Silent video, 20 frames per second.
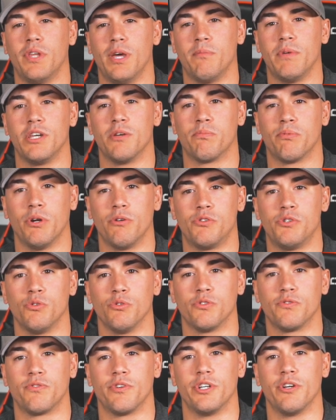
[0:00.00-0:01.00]
them into Pro
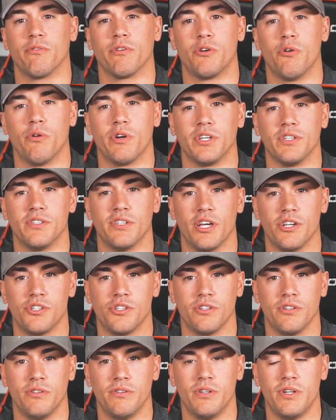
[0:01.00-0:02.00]
Tools for your recording
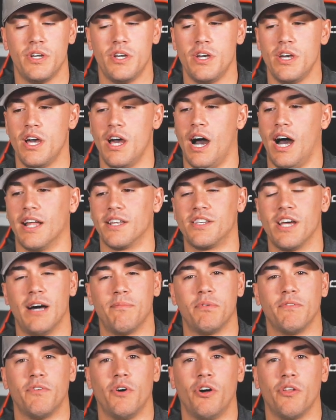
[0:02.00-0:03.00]
session. On top
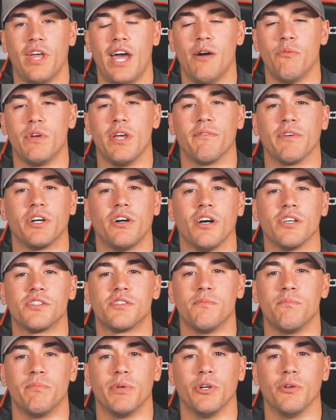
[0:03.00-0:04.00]
of all that, we have a
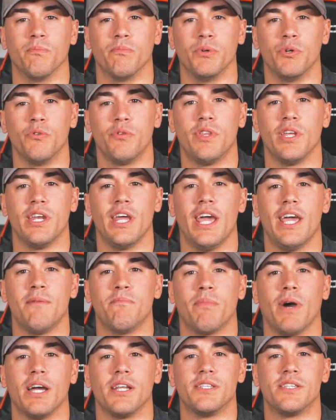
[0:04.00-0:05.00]
custom built booth, an eight
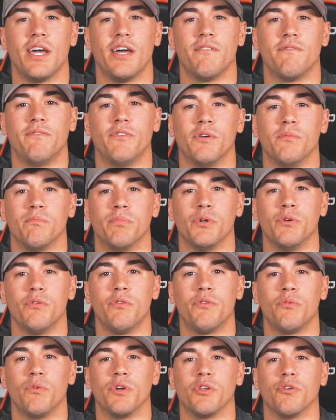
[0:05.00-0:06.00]
by ten foot
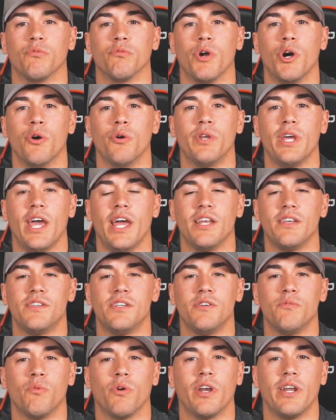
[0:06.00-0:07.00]
booth with a Rode N
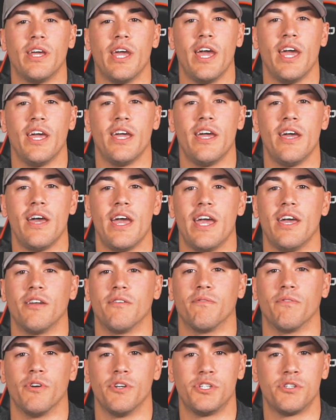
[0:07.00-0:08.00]
T one A
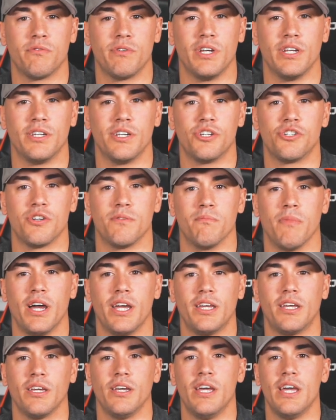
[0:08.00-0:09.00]
Anniversary Edition
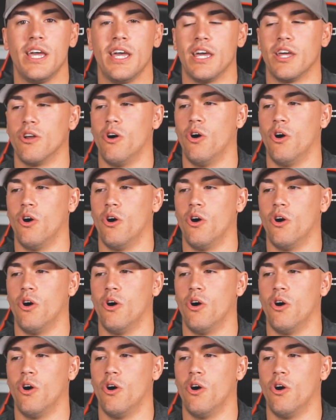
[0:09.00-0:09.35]
mic and